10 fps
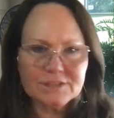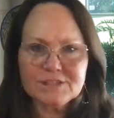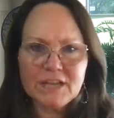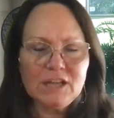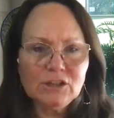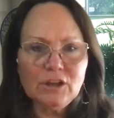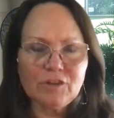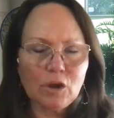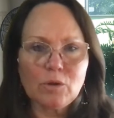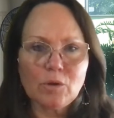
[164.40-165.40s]
cycle
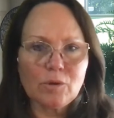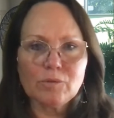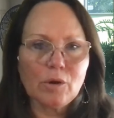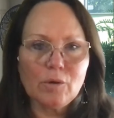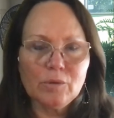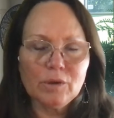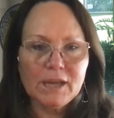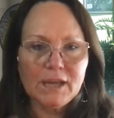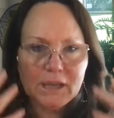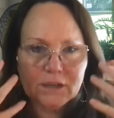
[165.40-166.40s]
of go, go, go, go
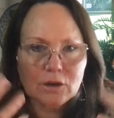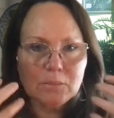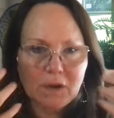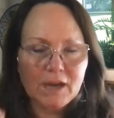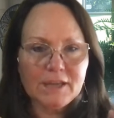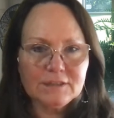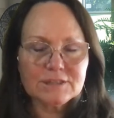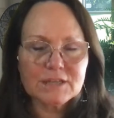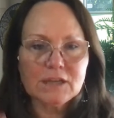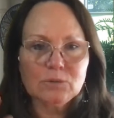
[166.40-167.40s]
in our
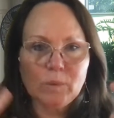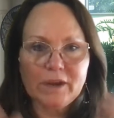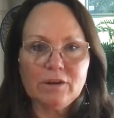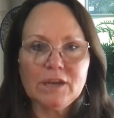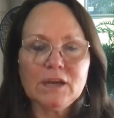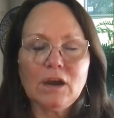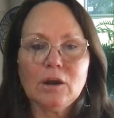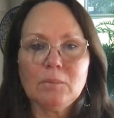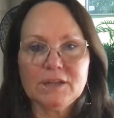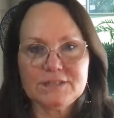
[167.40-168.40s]
minds and wearing
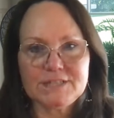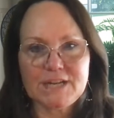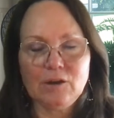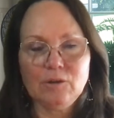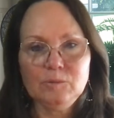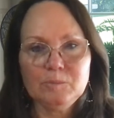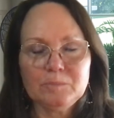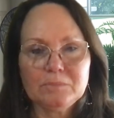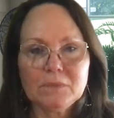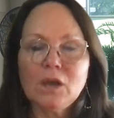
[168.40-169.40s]
our minds down?
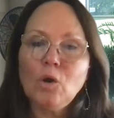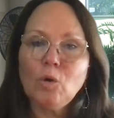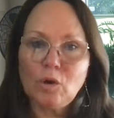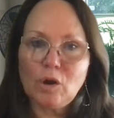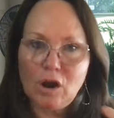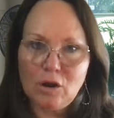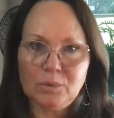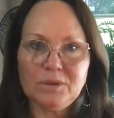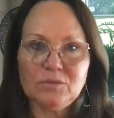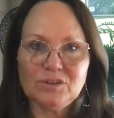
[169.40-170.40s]
Or are
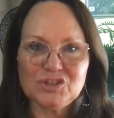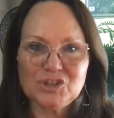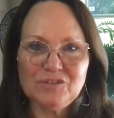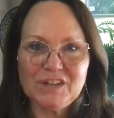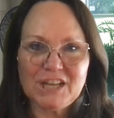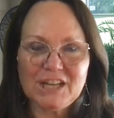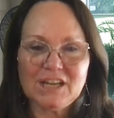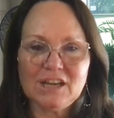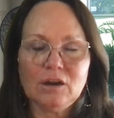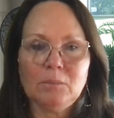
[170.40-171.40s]
we
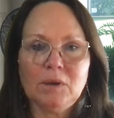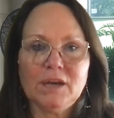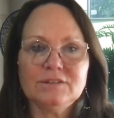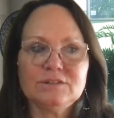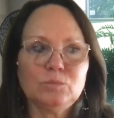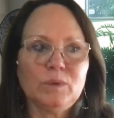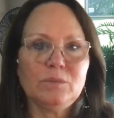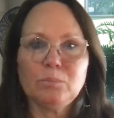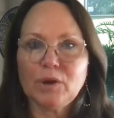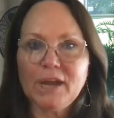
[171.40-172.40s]
rejuvenating our minds
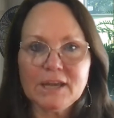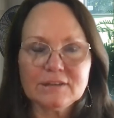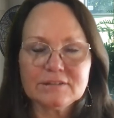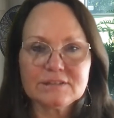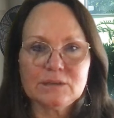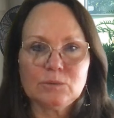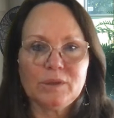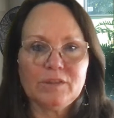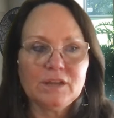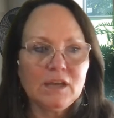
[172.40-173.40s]
with breaks and
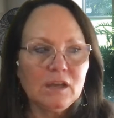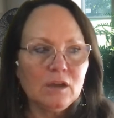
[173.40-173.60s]
with